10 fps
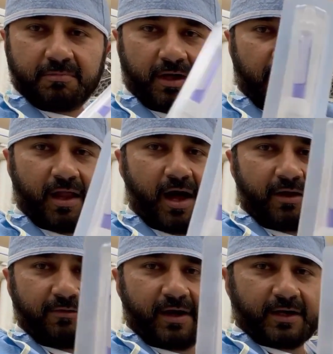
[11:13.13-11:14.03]
A lot
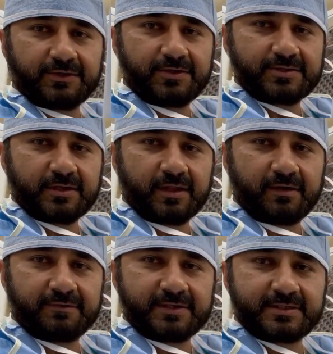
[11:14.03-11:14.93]
of doctors
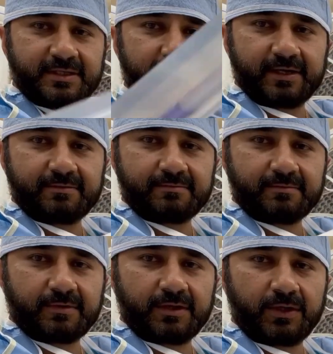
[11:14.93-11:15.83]
love this thing,
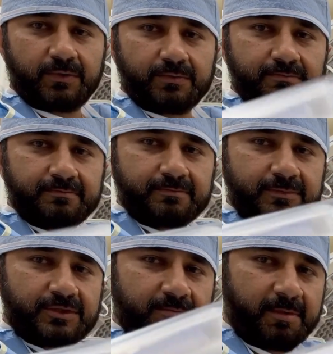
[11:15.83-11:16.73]
glue,
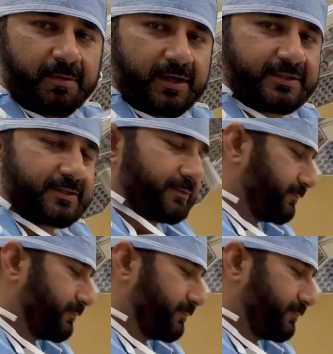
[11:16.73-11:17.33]
Thermobond.